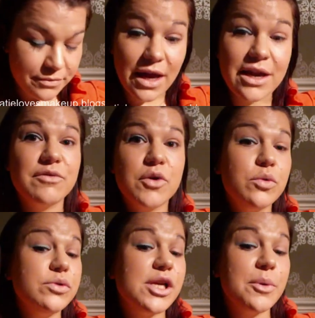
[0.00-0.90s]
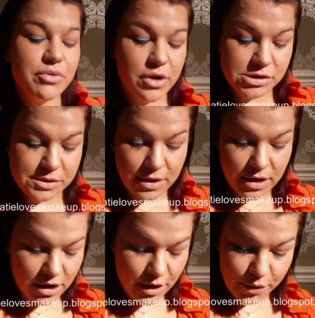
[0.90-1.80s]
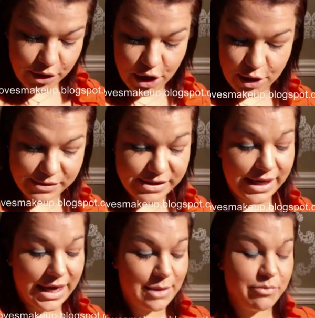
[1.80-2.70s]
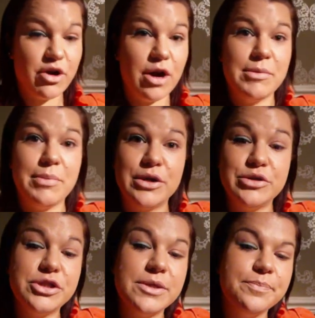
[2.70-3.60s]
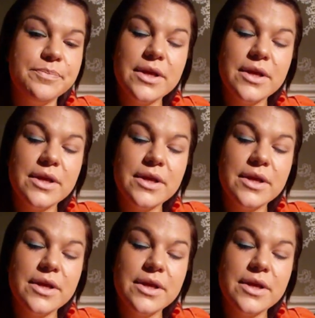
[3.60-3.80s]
and I've also primed my eye with Urban Decay Primer Potion.